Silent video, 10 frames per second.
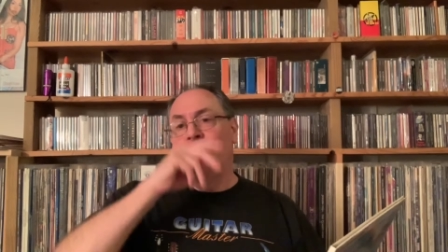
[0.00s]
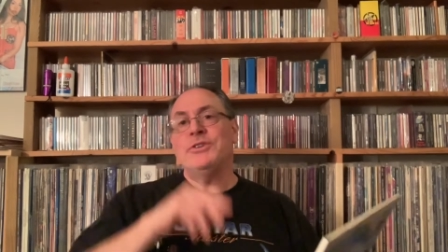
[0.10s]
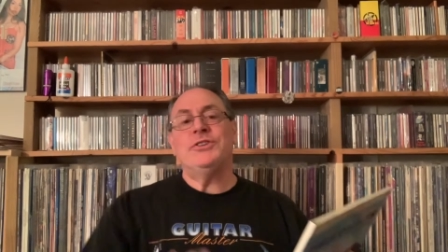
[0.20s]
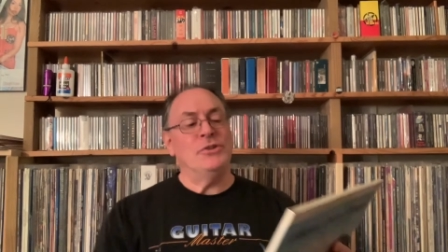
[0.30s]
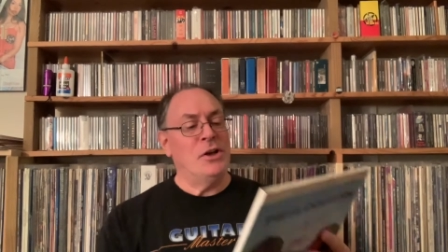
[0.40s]
was
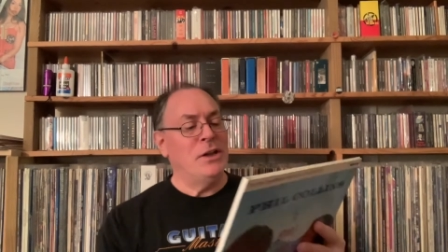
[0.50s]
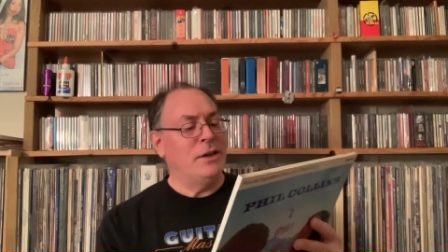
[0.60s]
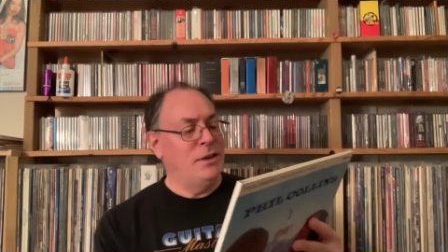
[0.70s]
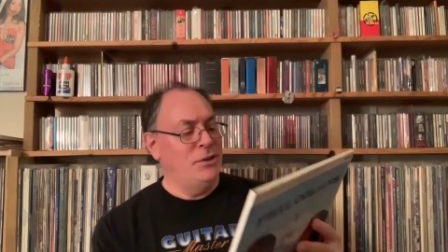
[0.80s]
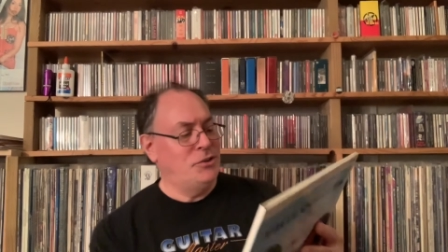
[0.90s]
still
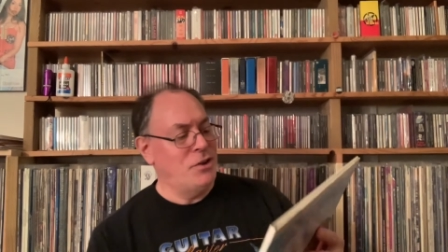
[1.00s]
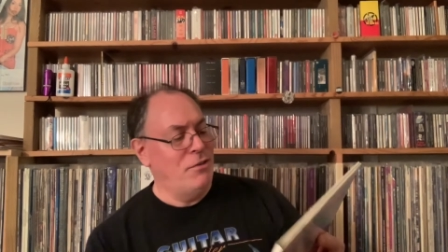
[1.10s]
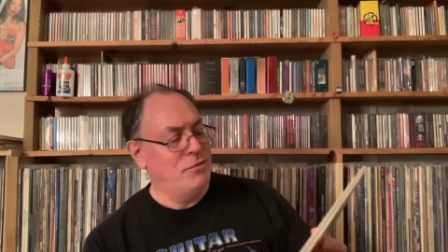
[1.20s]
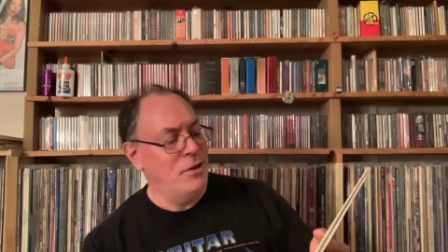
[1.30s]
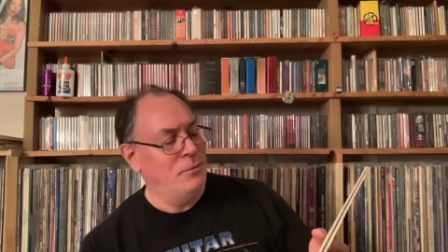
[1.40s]
collecting his
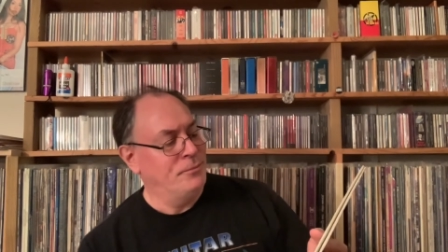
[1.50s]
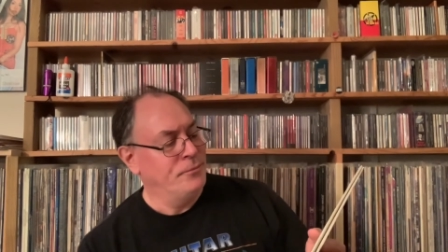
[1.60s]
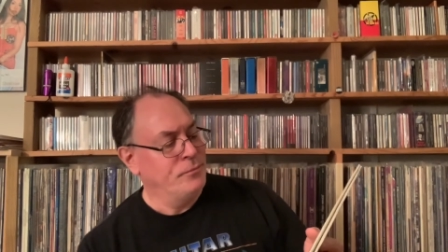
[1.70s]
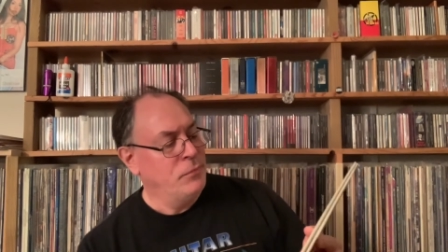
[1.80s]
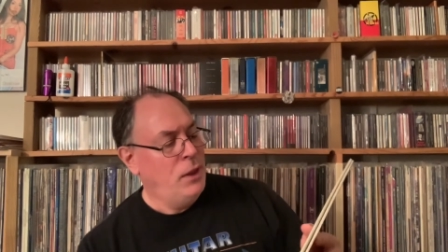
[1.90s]
stuff though.
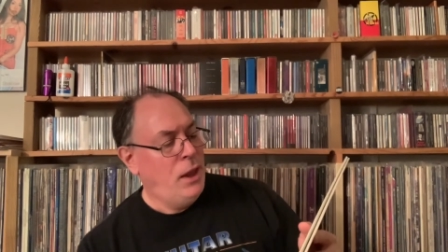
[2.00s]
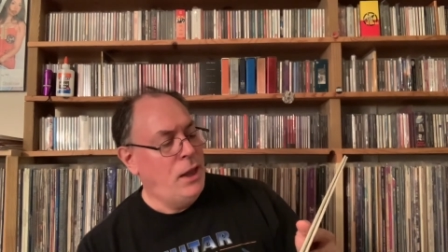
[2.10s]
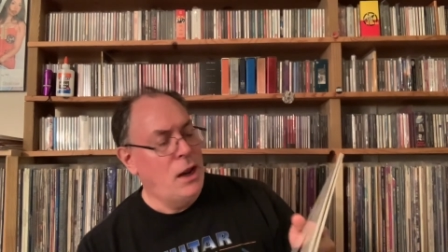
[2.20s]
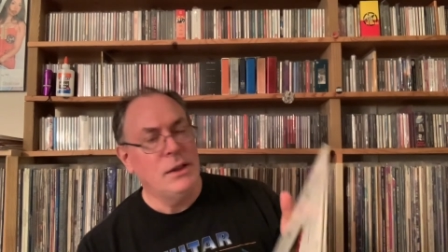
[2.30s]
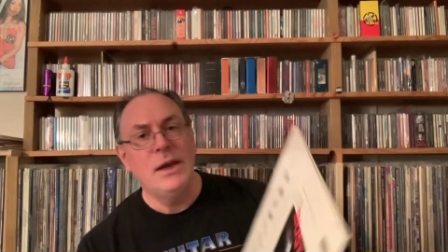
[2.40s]

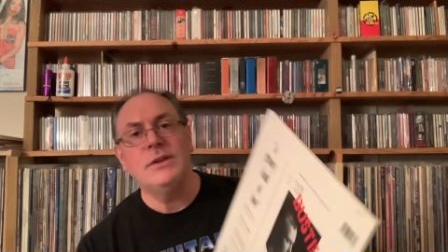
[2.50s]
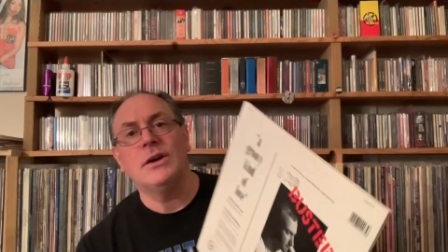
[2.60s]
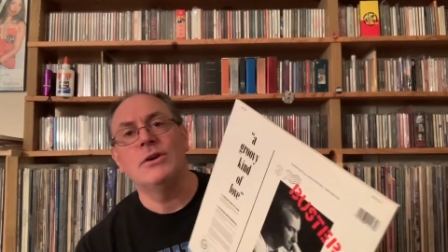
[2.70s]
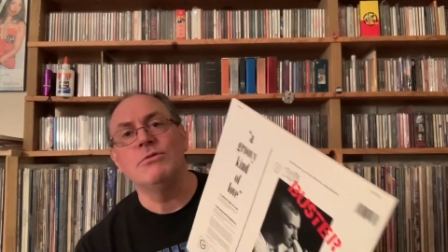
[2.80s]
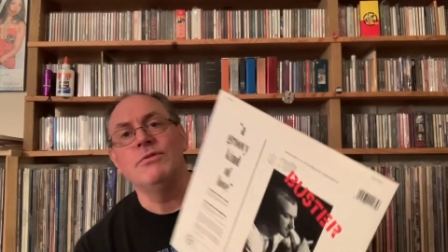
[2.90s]
And I liked
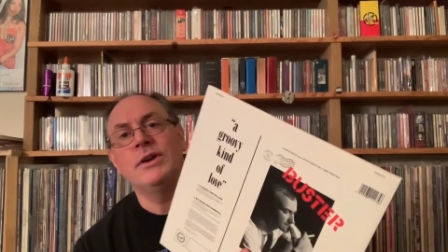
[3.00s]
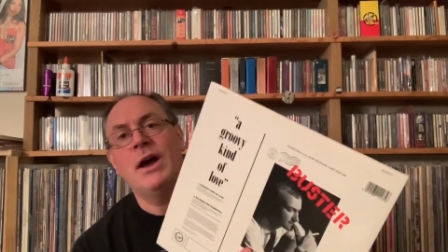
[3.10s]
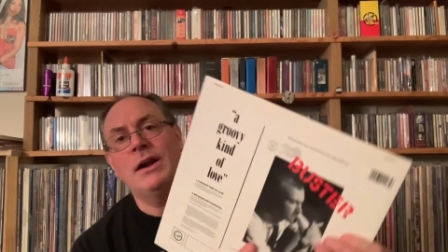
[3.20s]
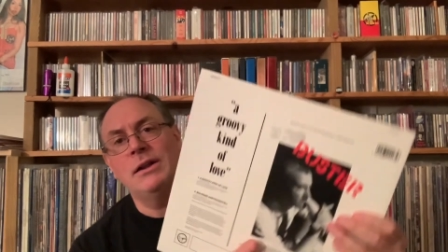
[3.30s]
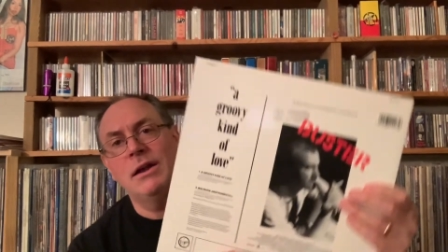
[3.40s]
A Groovy
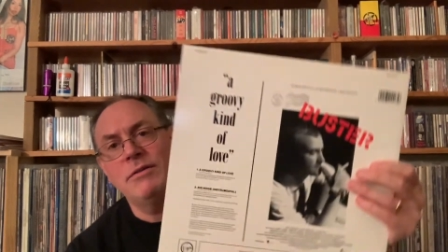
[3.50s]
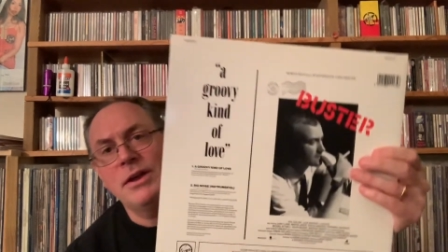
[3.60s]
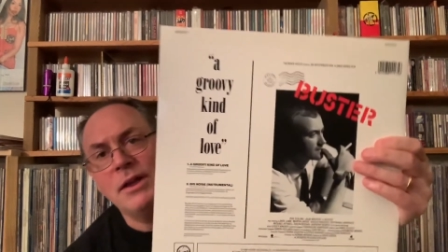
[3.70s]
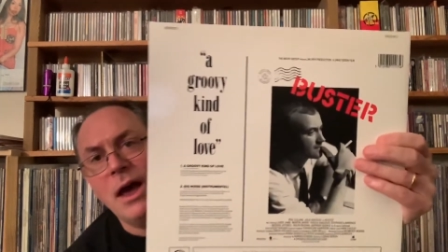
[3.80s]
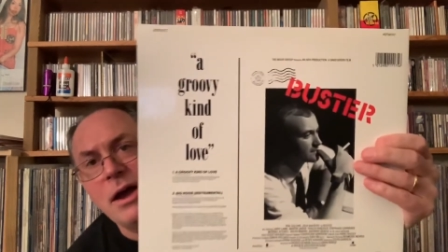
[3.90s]
Kind of
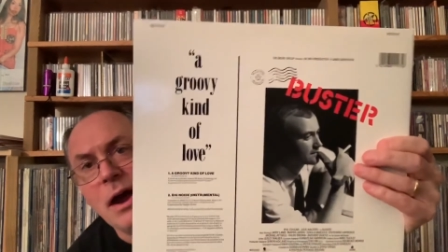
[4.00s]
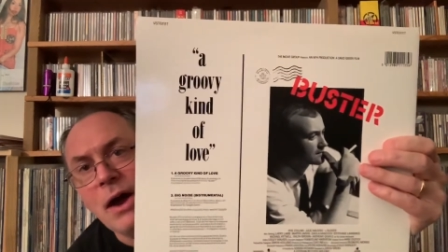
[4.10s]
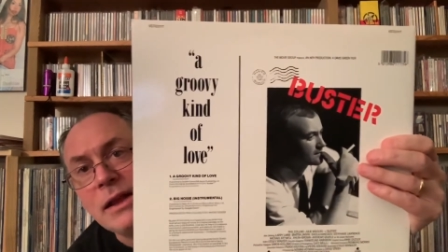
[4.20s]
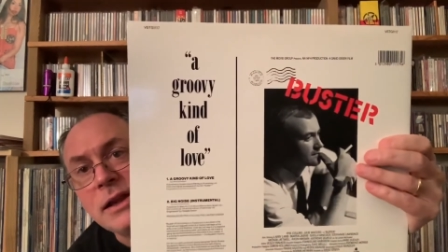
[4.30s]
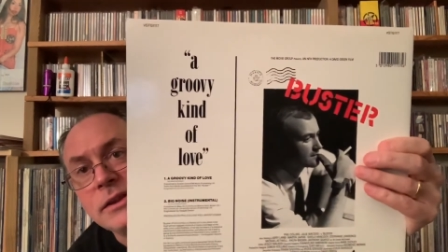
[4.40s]
Love.
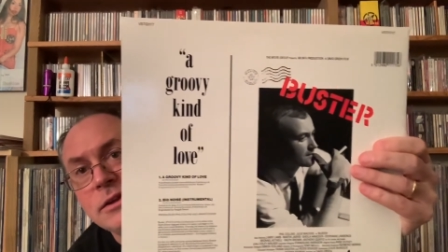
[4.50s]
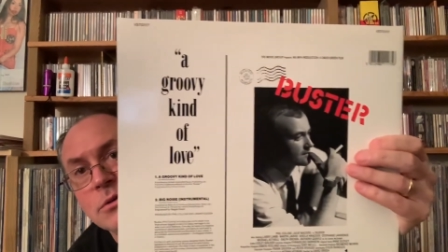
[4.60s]
I like the